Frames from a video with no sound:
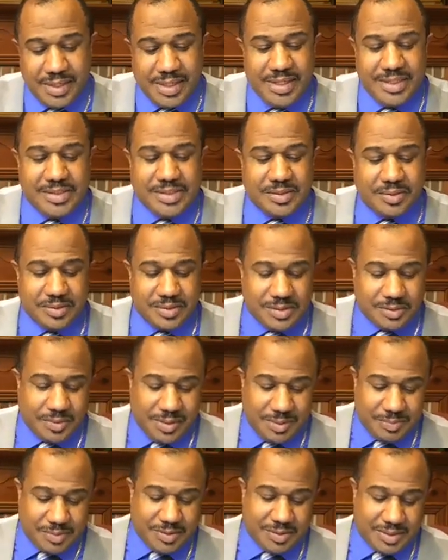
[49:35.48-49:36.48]
And so
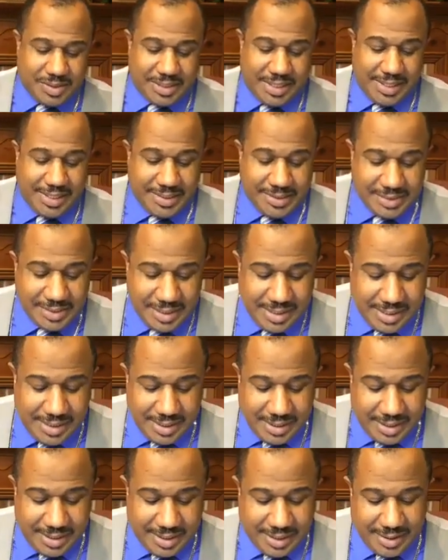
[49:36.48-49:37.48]
scripture says
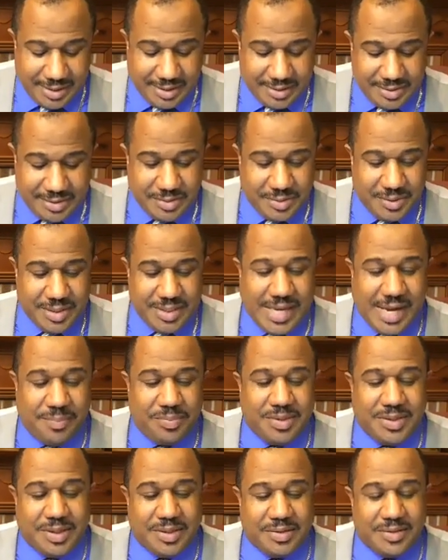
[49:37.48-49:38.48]
uh, during
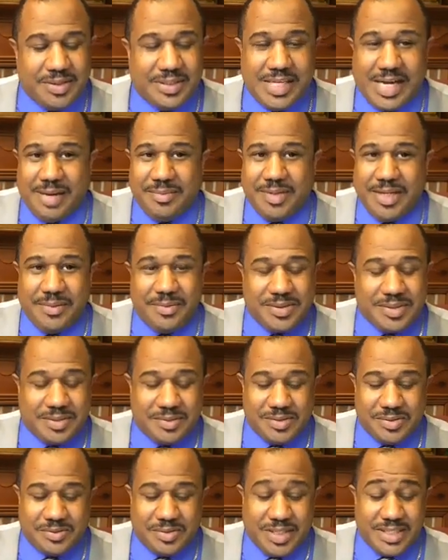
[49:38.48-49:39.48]
that particular time, they were
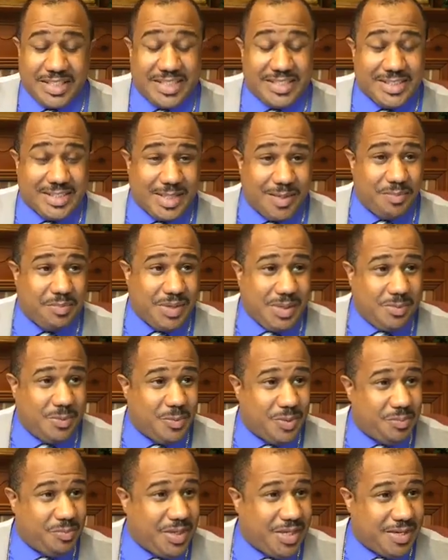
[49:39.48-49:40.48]
so strict that some people
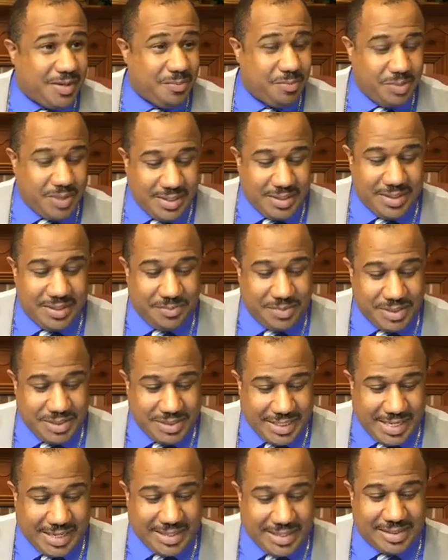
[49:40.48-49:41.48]
would be completely
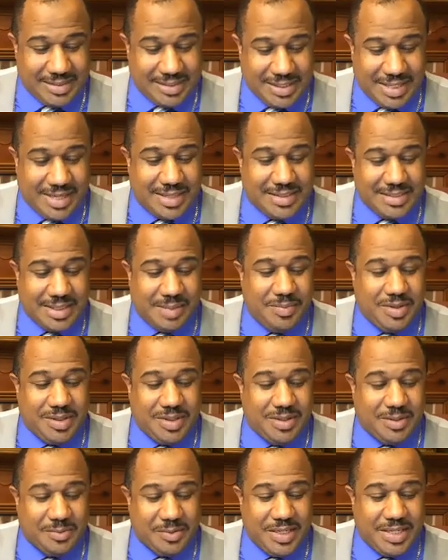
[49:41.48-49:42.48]
rejected, 2
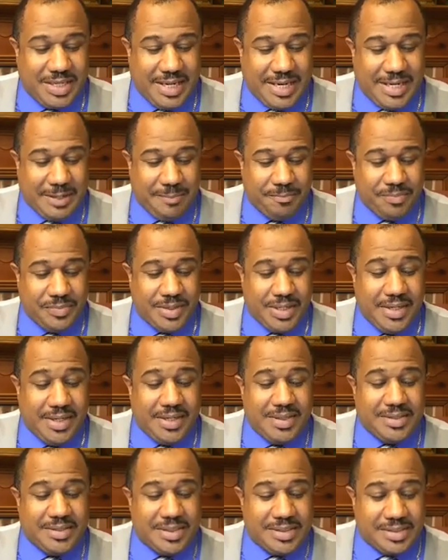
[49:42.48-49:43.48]
Timothy 3 and 8.
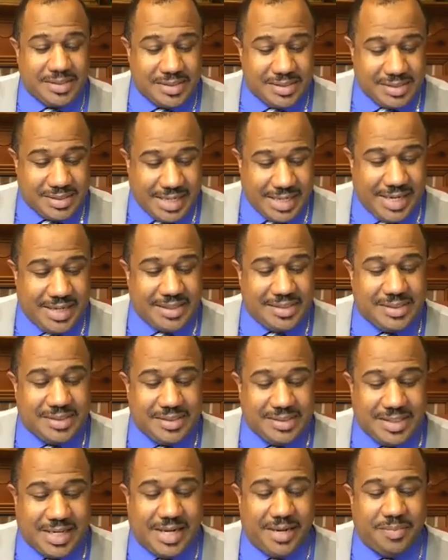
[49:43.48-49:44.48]
Just as Jannes
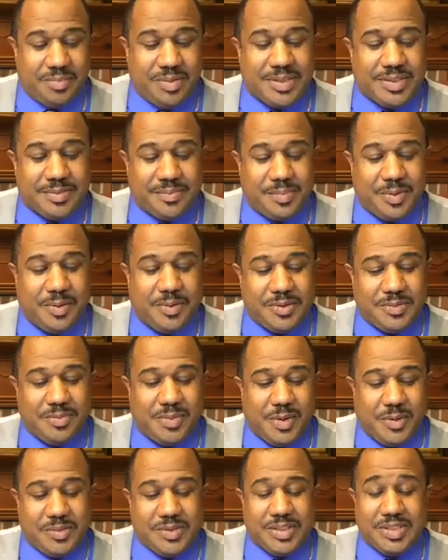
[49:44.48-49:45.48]
and Jambres opposed
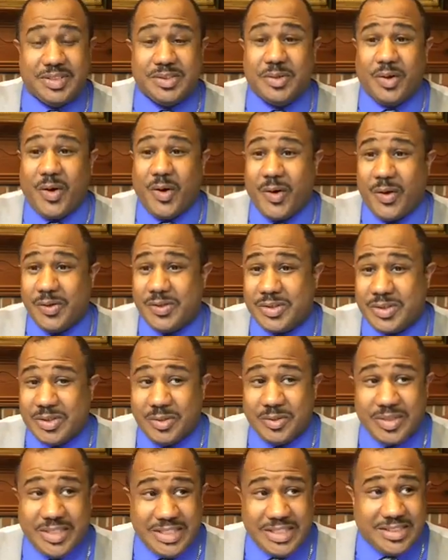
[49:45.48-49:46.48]
Moses, so
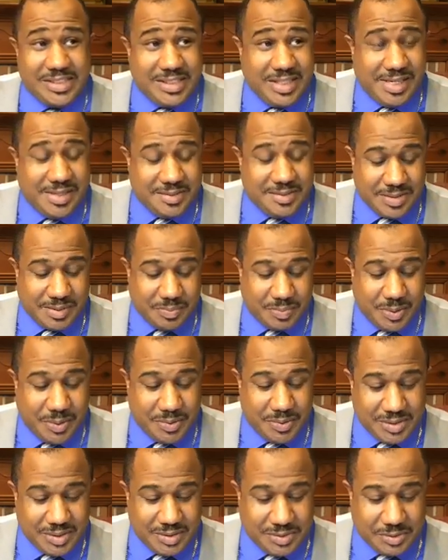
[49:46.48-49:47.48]
also these teachers
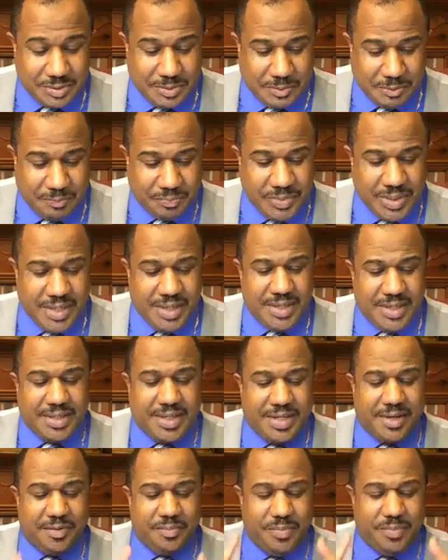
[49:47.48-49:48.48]
oppose the truth.
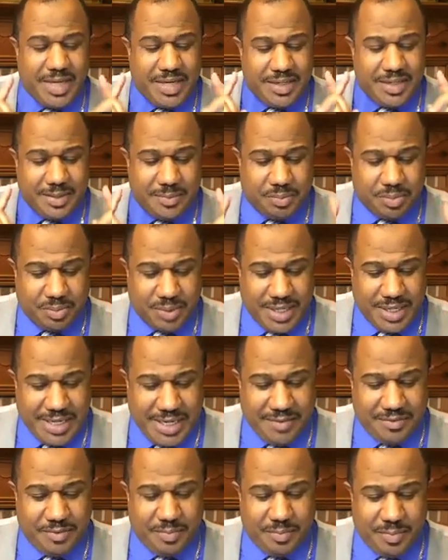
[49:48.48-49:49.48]
They are men
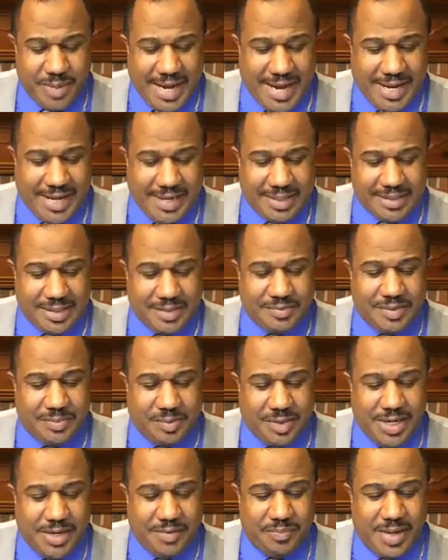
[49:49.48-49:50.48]
depraved mind of
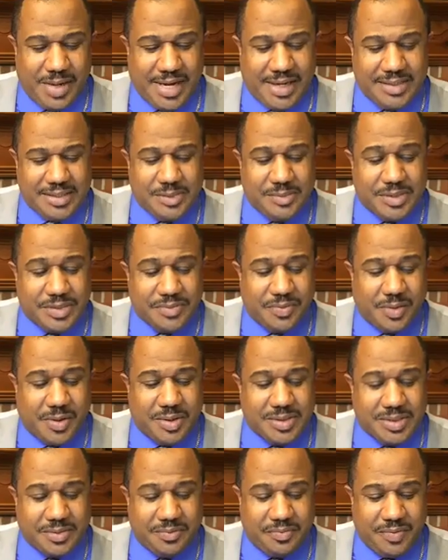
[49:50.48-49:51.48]
depraved minds who, as far
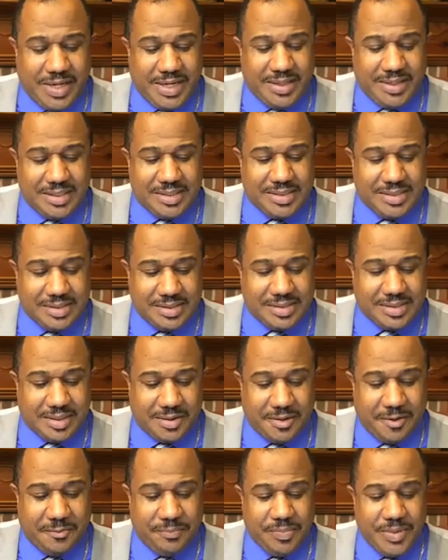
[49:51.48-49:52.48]
as the faith is
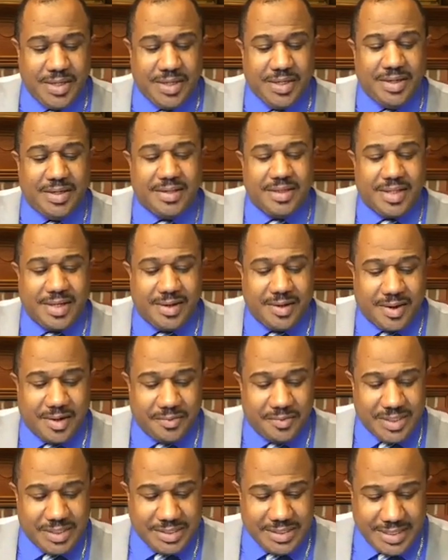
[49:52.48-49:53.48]
concerned, they
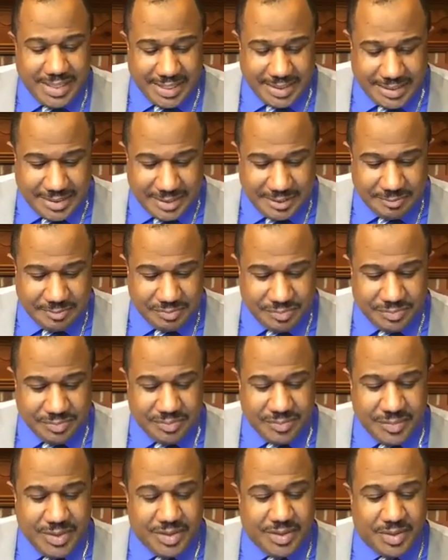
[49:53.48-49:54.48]
are rejected.
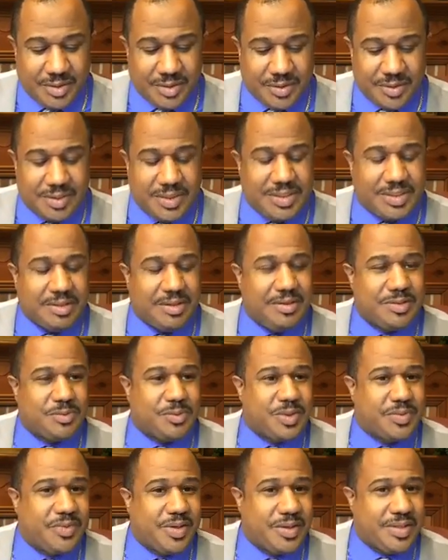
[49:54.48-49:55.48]
The early church
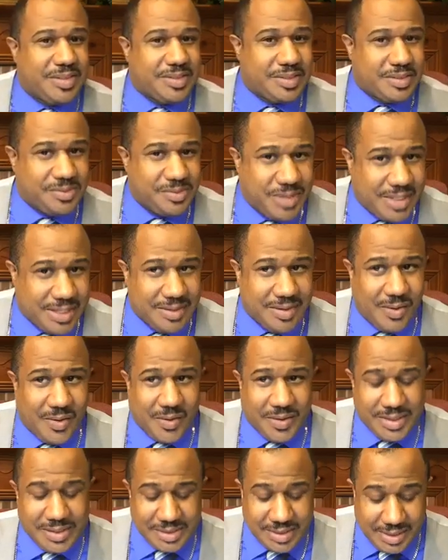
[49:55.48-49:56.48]
was very strict
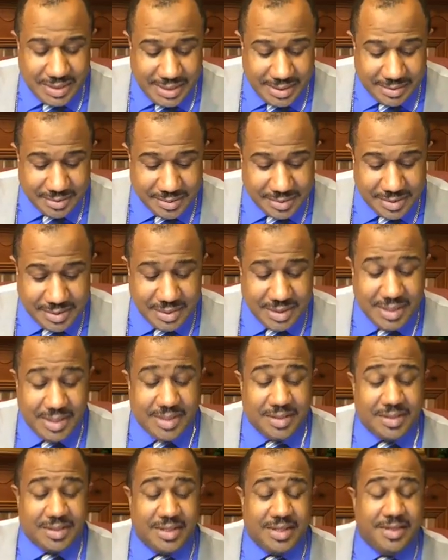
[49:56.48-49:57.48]
on its leaders.
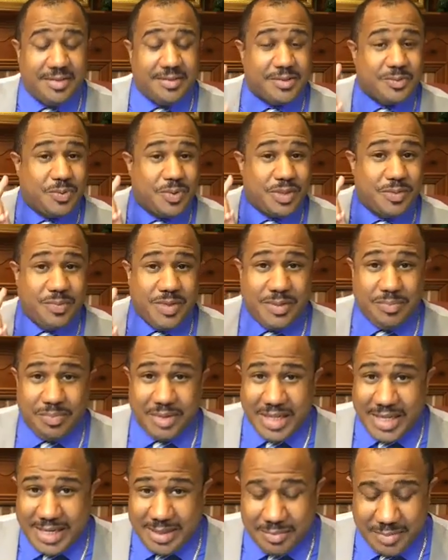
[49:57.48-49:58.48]
Leaders were to be
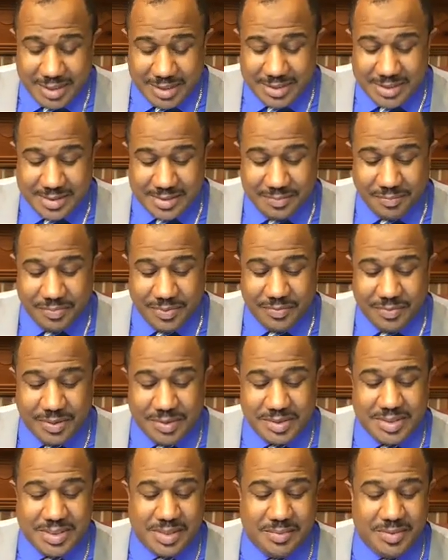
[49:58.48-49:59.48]
blameless,
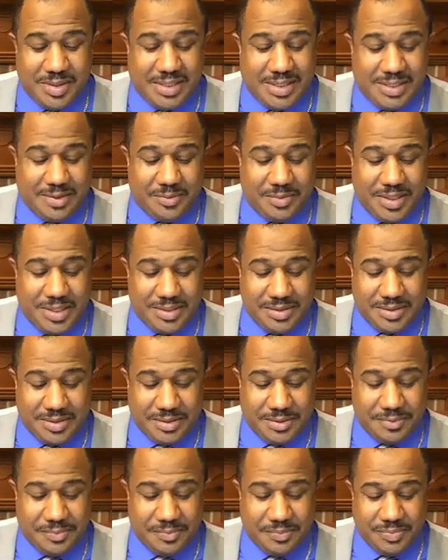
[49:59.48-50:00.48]
1 Timothy 3 and
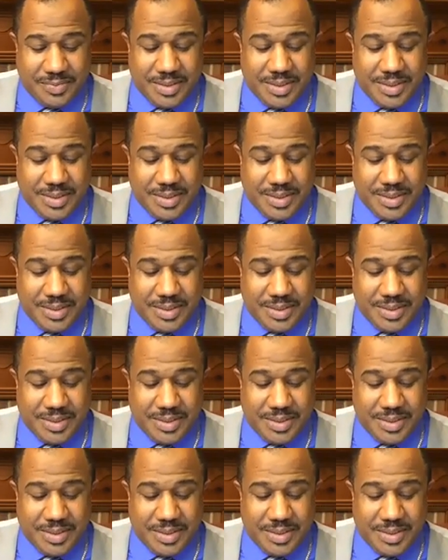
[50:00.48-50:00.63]
2.